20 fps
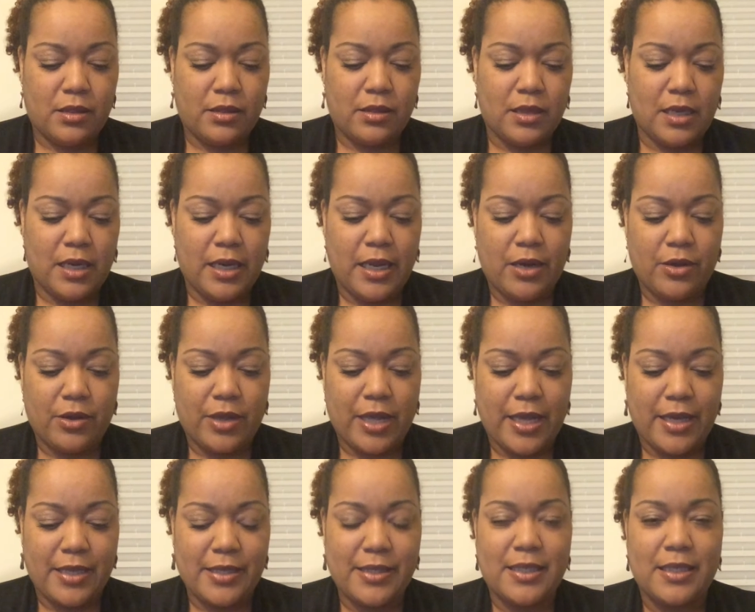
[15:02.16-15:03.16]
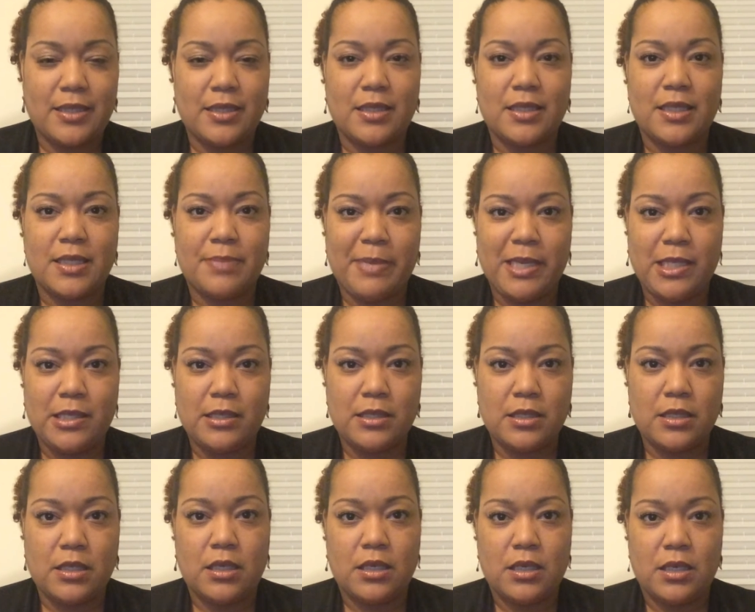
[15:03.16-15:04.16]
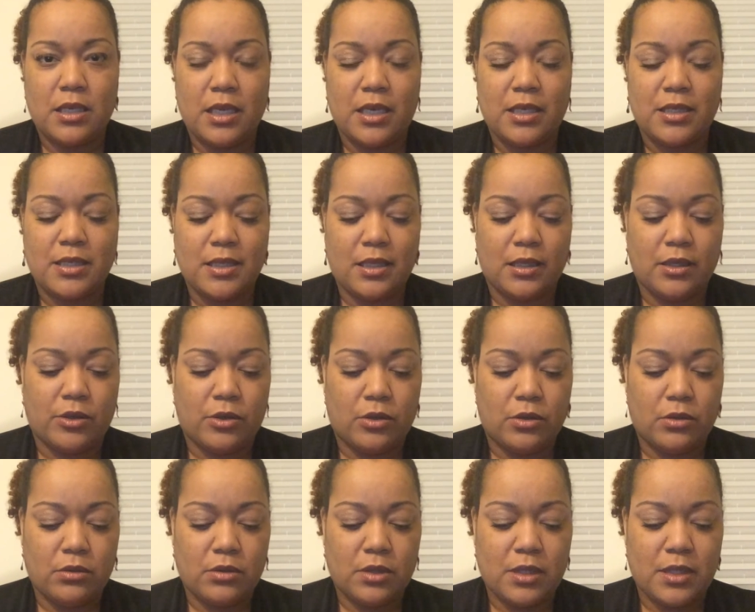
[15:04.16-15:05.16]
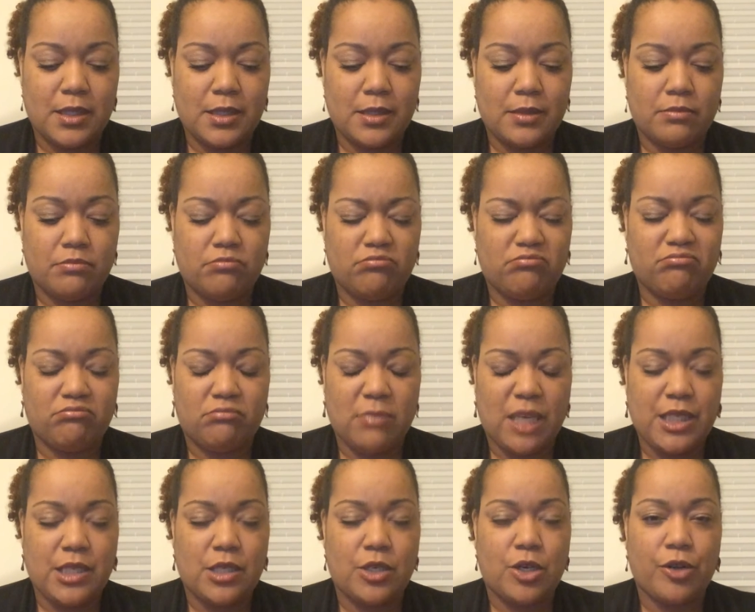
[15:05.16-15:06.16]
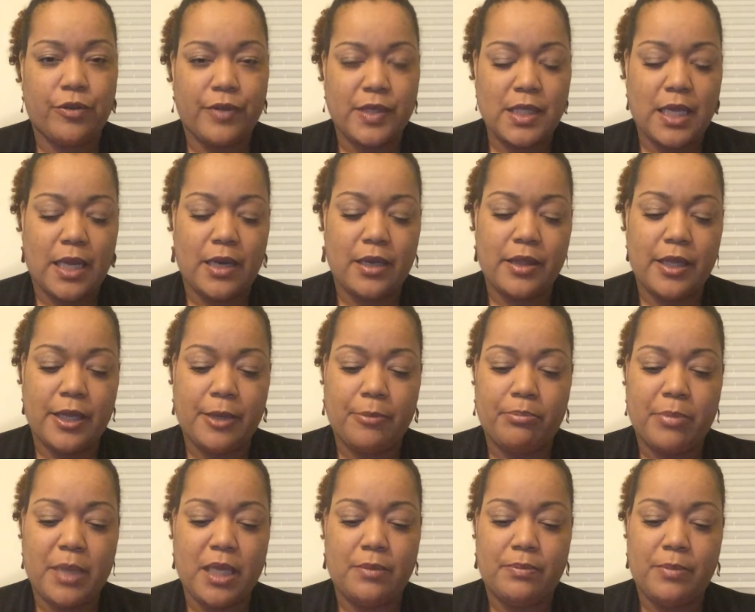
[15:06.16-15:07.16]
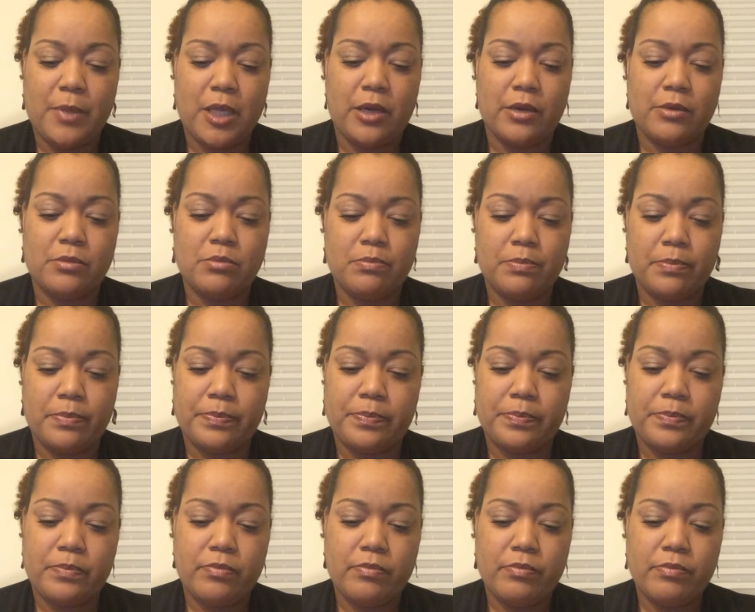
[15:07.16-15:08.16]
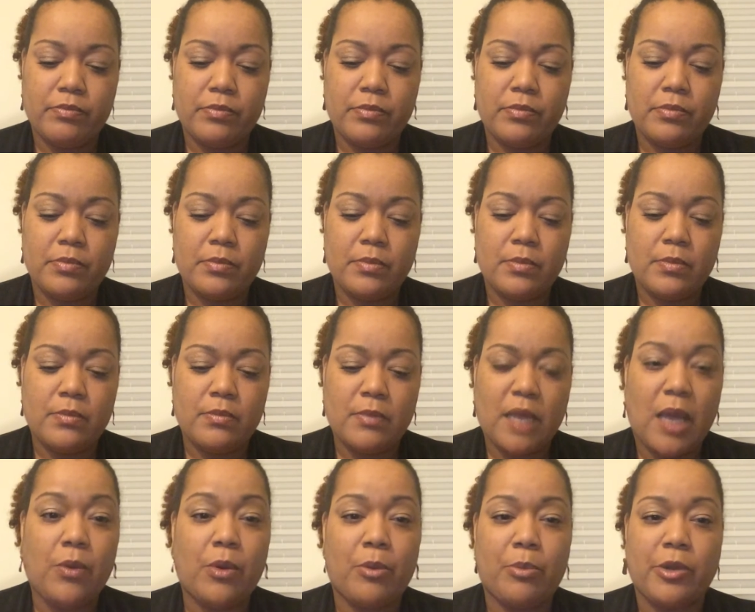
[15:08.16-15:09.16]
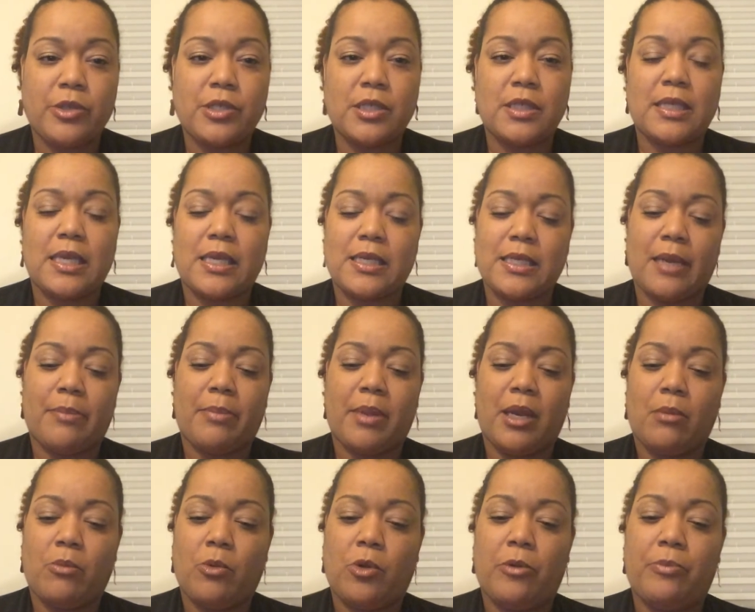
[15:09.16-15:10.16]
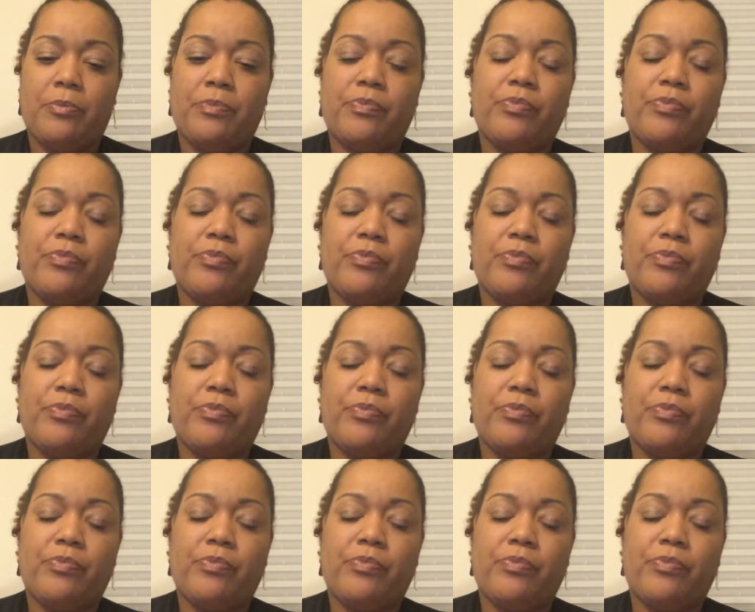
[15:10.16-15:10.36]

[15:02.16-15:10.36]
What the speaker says: the needle kind of sits and spins, and it's a little, it's makes you nervous kind of thing. But you know, I won't purchase that type anymore.